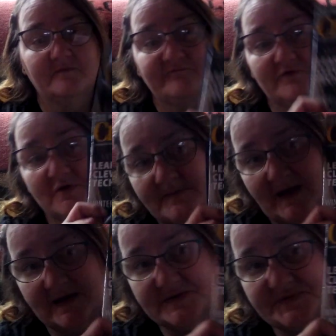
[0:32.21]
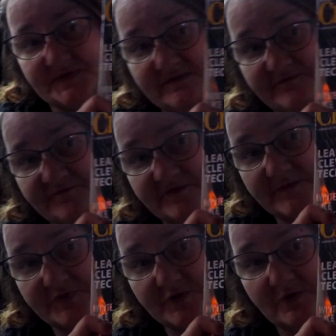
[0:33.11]
for a magazine flip
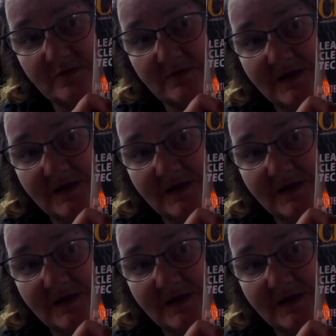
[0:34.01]
through.